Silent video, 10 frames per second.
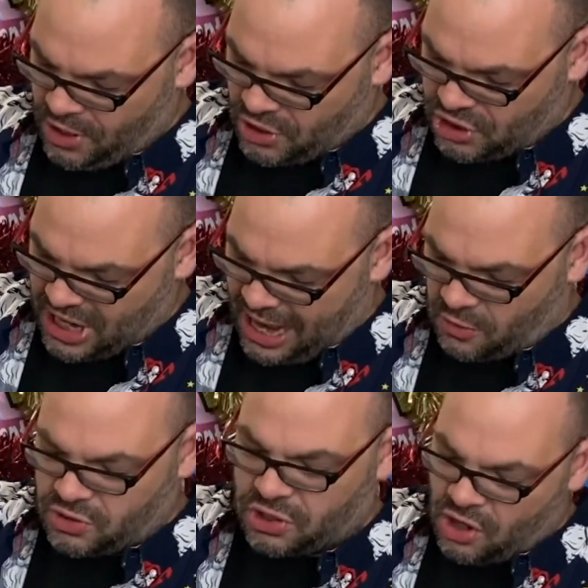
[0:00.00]

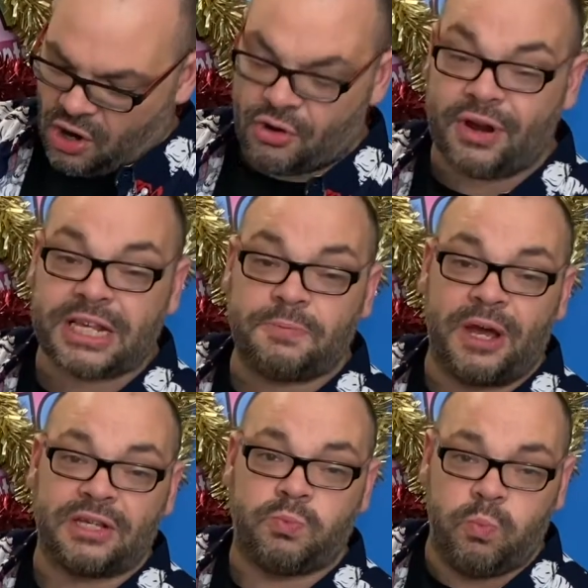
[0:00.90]
shout
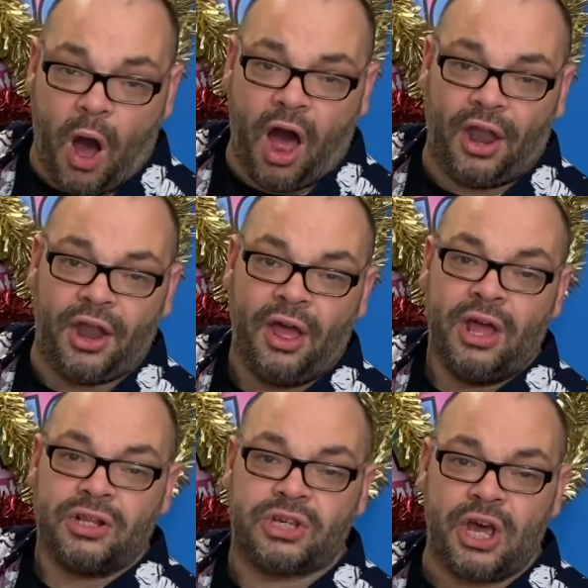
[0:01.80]
Christmas. 1,
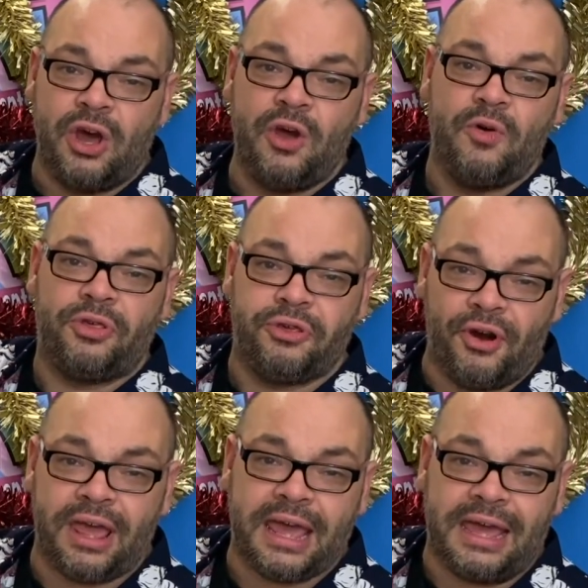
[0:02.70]
2,
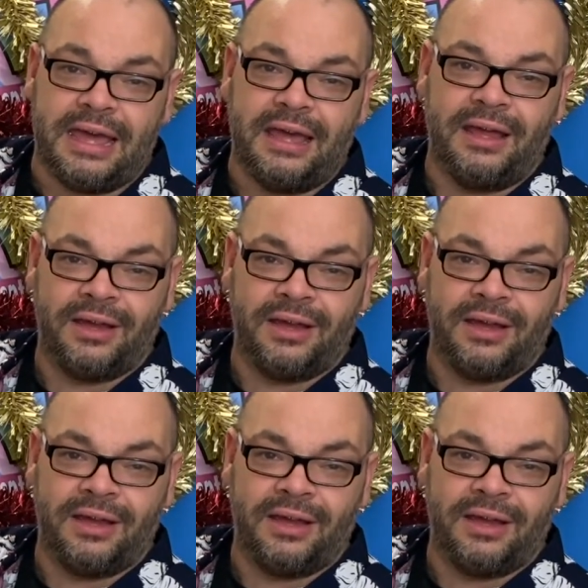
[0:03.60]
3.